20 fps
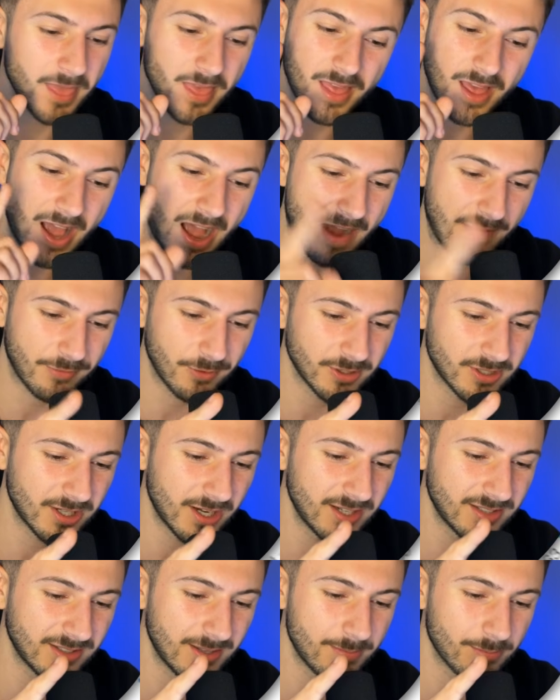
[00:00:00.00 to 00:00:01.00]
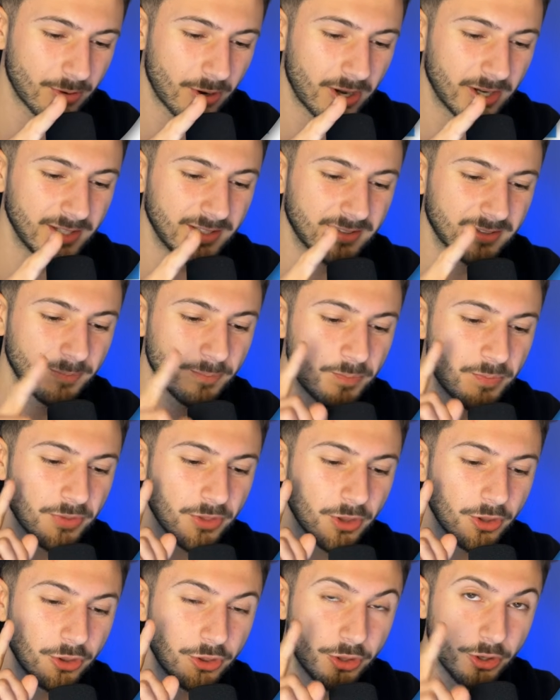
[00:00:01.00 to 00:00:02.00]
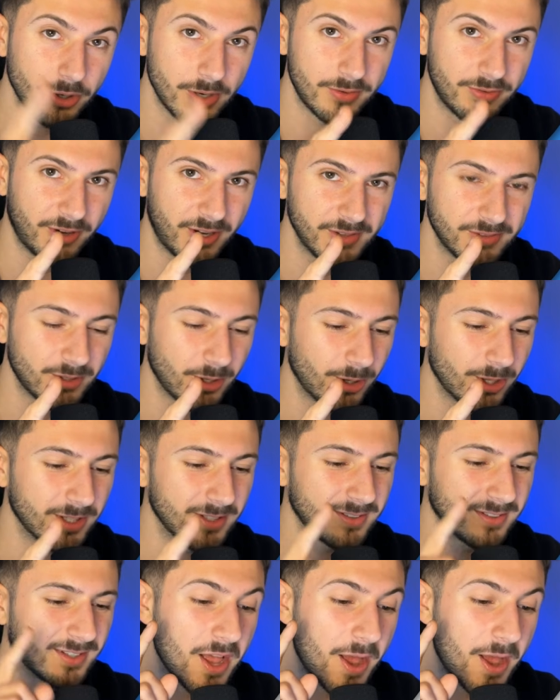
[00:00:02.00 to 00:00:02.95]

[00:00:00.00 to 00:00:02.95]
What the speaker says: Average listing price, $35.